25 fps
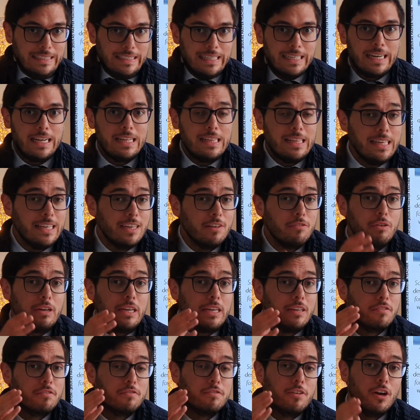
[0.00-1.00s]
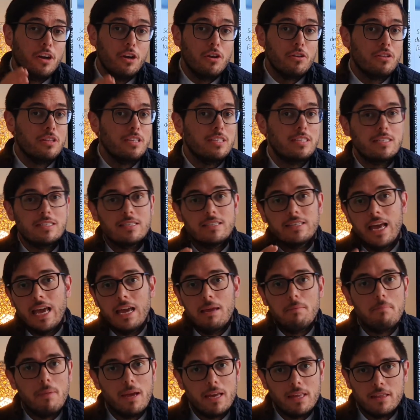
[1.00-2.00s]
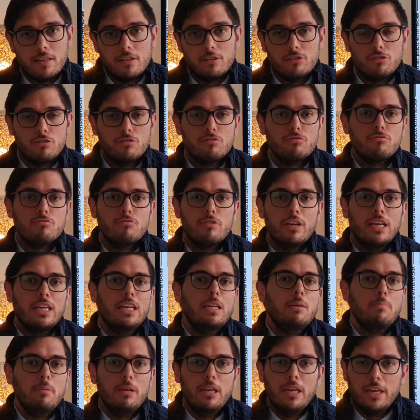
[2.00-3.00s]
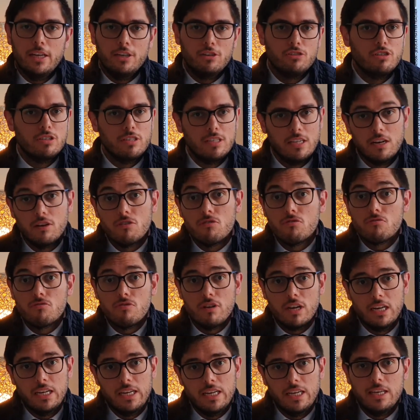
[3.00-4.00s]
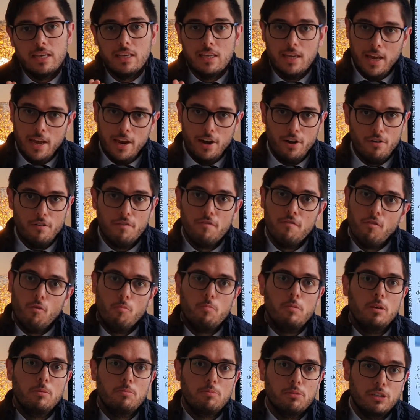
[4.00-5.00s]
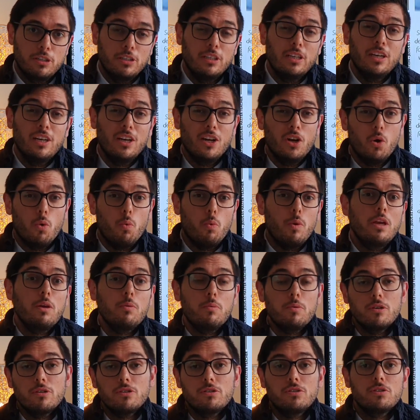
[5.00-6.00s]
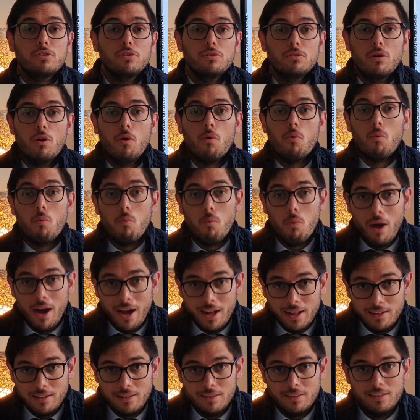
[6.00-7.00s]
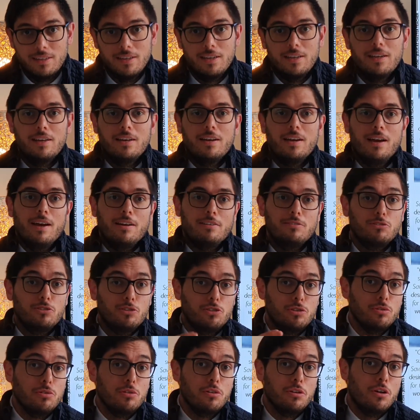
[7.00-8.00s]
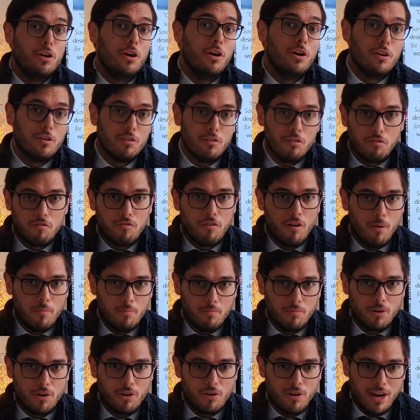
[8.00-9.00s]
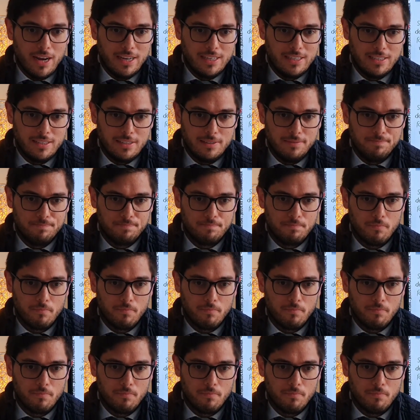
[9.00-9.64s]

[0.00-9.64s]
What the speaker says: And I think if we can follow the same method to really be interested and really care for people, we would do well to learn from Christ.